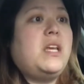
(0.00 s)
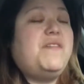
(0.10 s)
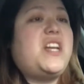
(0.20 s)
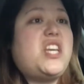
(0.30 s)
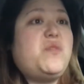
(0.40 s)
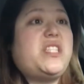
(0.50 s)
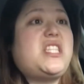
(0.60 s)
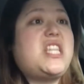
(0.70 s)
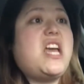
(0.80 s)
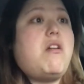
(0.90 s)
If I know it's
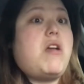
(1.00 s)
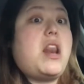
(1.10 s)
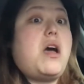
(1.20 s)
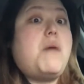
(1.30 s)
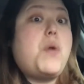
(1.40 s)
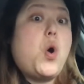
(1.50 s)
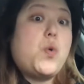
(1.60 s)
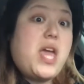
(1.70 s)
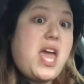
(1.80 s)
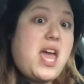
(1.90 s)
there and I'm
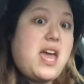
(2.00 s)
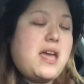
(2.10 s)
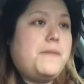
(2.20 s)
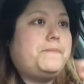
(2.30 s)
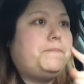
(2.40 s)
okay,